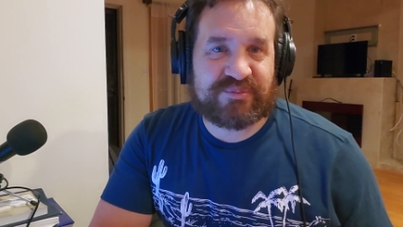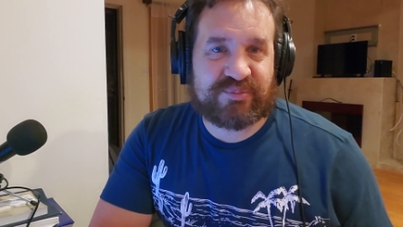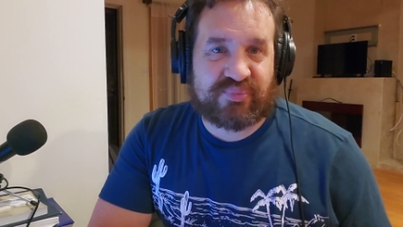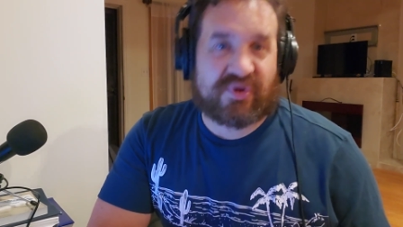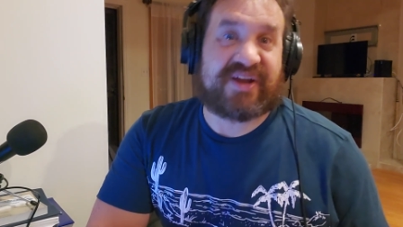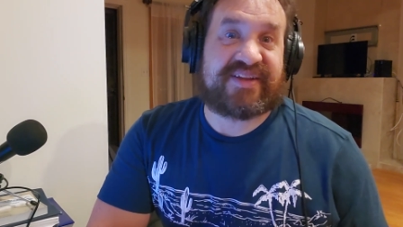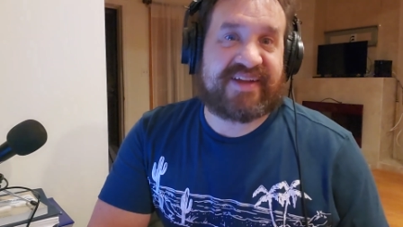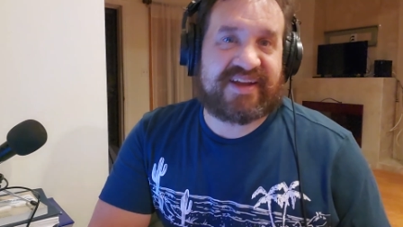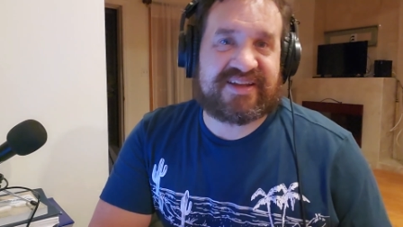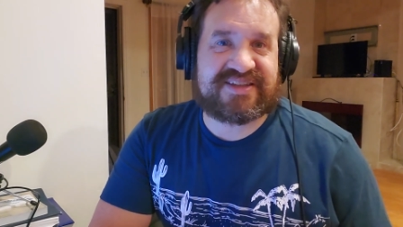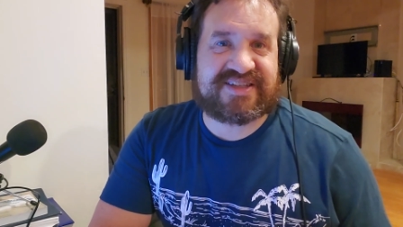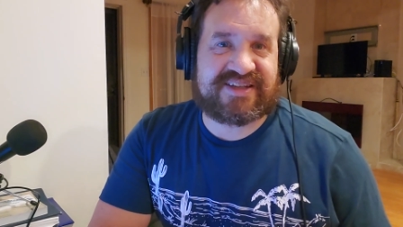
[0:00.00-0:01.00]

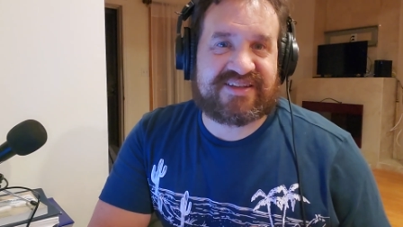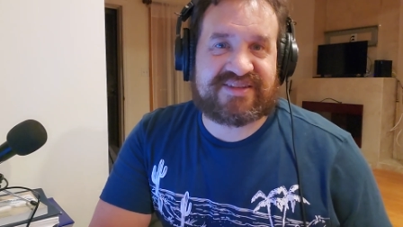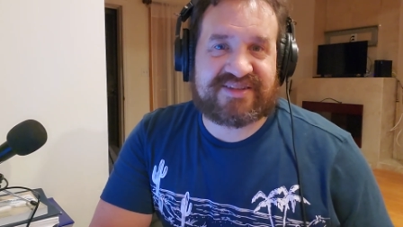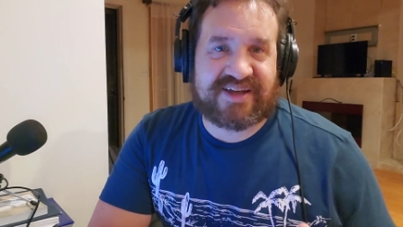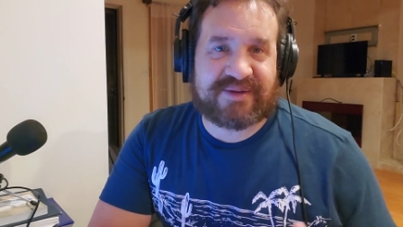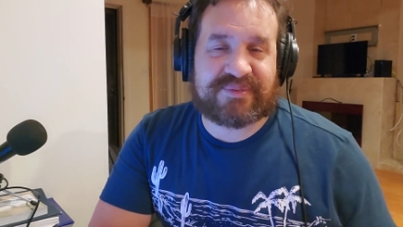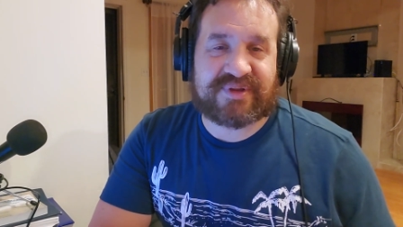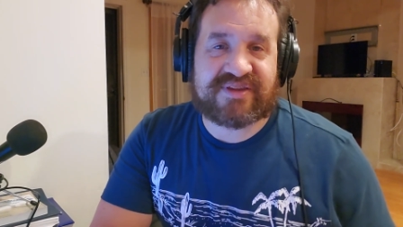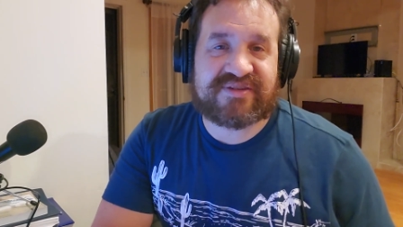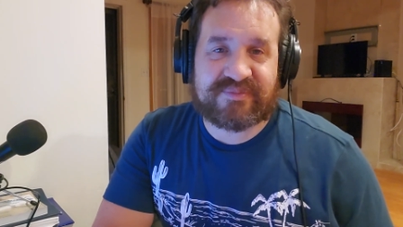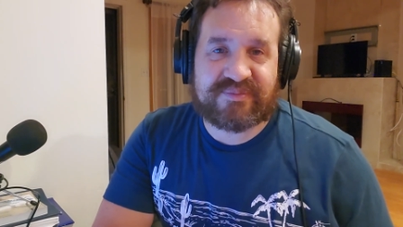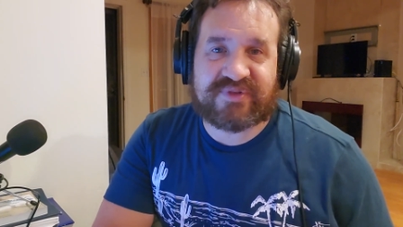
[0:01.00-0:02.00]
breakdancing type
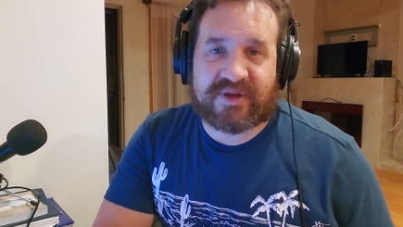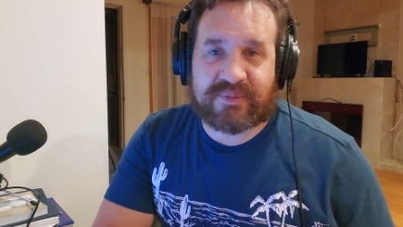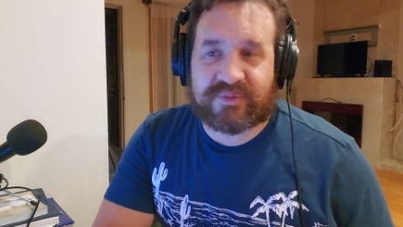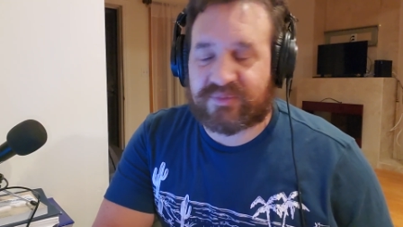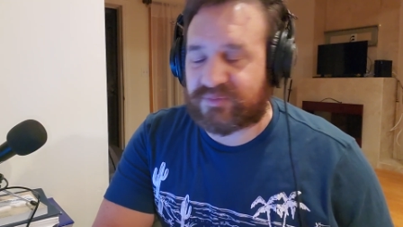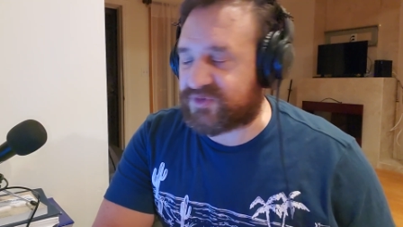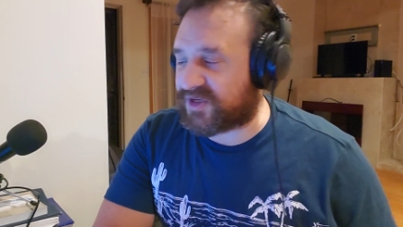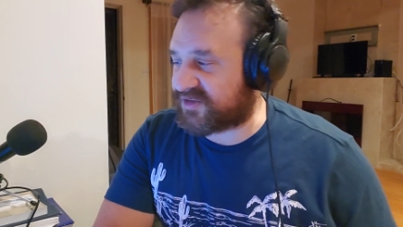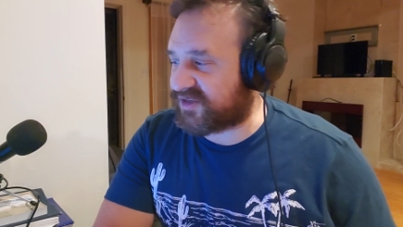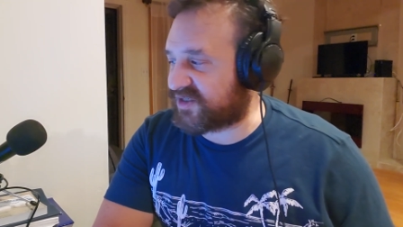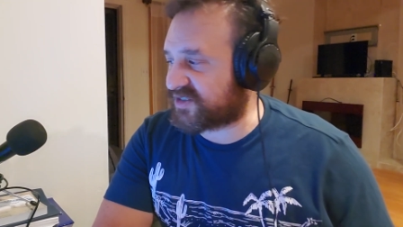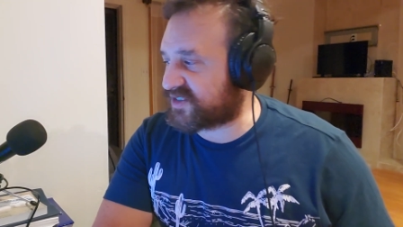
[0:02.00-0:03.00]
of
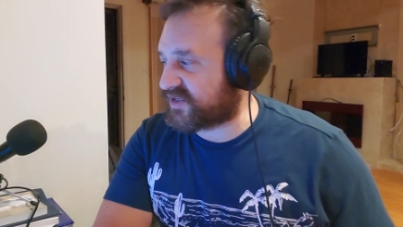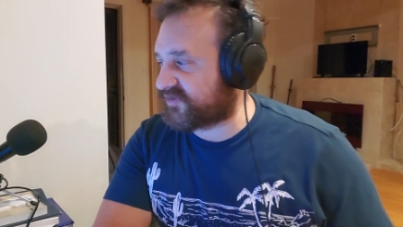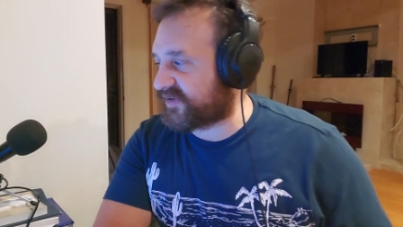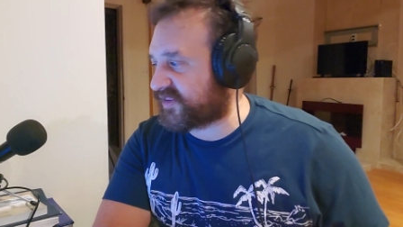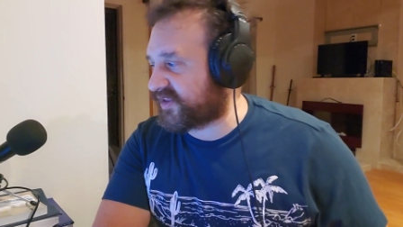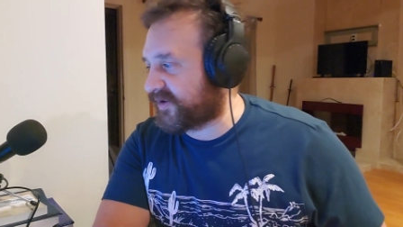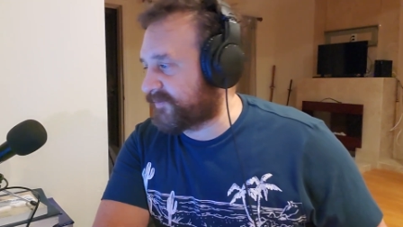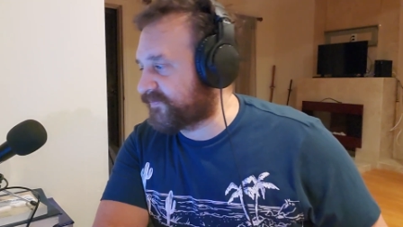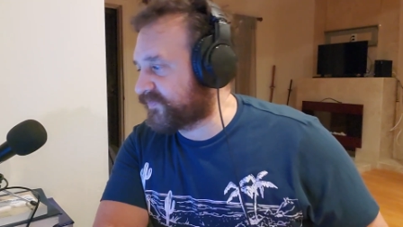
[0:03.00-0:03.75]
techniques, stuff like that.